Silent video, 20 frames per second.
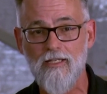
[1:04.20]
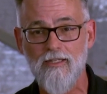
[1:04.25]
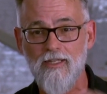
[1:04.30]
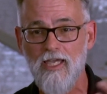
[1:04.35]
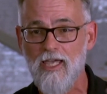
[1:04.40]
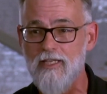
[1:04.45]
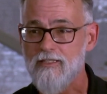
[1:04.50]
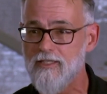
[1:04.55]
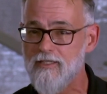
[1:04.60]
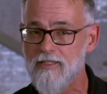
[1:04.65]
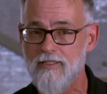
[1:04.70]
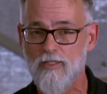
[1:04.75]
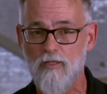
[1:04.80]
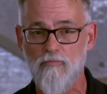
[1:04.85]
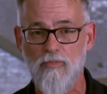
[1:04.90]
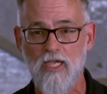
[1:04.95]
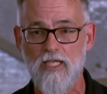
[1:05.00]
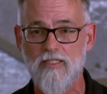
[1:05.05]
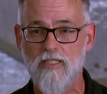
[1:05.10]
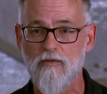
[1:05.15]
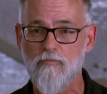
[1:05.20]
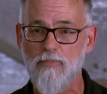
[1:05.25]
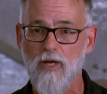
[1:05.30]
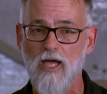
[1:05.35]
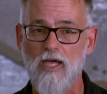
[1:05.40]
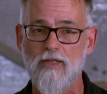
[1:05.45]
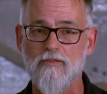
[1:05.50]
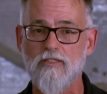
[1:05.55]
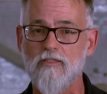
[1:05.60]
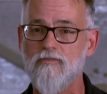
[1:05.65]
led to this amazing
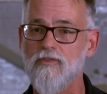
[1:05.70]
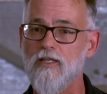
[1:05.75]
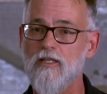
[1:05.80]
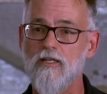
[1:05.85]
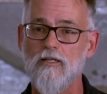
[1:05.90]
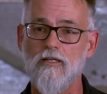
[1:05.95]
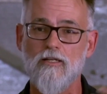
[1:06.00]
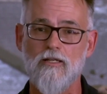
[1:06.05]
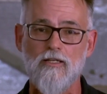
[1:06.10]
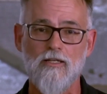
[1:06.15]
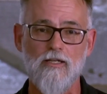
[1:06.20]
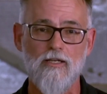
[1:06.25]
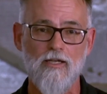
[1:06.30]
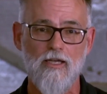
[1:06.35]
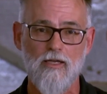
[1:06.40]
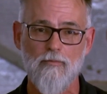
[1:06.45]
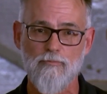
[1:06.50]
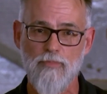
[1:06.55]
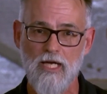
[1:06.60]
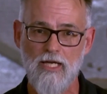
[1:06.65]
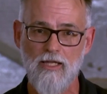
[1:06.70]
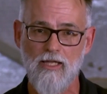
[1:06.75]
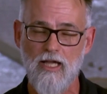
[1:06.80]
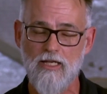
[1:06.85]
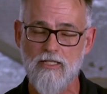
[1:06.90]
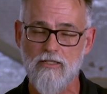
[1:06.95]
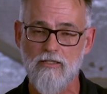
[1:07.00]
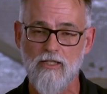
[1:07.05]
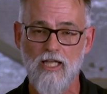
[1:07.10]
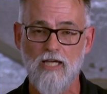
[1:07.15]
biosphere,
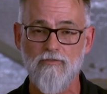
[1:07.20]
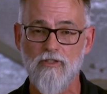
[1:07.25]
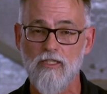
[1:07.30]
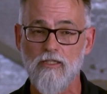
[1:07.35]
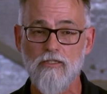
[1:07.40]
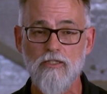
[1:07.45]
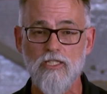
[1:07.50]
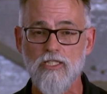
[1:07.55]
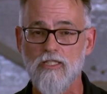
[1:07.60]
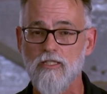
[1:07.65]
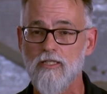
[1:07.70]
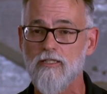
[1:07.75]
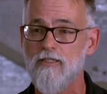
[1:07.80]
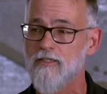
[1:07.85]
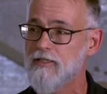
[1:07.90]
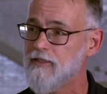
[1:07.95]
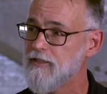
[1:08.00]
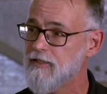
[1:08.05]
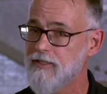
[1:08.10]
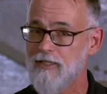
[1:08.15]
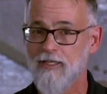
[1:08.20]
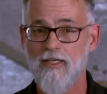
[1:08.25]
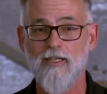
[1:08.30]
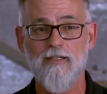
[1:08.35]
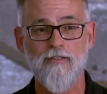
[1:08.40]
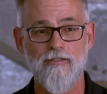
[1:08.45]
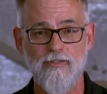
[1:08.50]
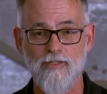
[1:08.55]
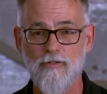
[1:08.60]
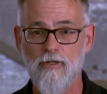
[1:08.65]
biological evolution,
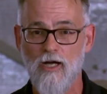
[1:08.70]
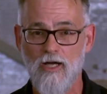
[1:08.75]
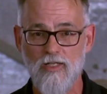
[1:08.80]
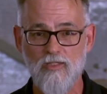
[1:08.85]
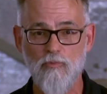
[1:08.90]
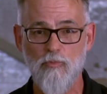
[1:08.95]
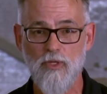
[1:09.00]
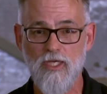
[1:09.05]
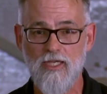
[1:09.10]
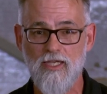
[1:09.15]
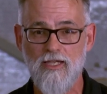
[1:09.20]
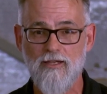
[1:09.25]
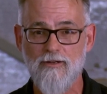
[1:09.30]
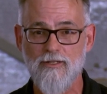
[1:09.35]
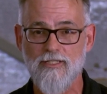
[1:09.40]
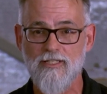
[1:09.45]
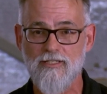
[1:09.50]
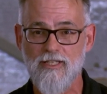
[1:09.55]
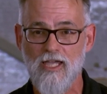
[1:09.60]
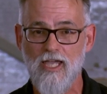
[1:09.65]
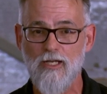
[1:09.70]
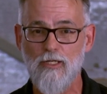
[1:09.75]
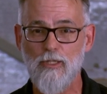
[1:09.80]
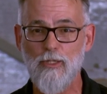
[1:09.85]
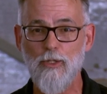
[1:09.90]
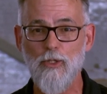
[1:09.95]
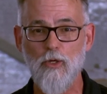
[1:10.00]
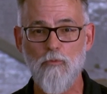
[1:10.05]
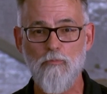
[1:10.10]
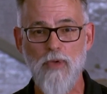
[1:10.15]
and to us being here today to
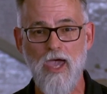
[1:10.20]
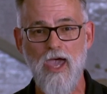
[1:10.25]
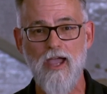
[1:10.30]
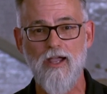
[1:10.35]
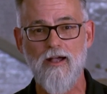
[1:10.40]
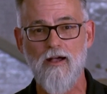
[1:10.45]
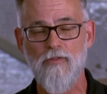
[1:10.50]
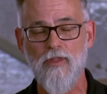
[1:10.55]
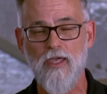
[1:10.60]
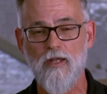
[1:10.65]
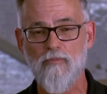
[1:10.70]
look back on that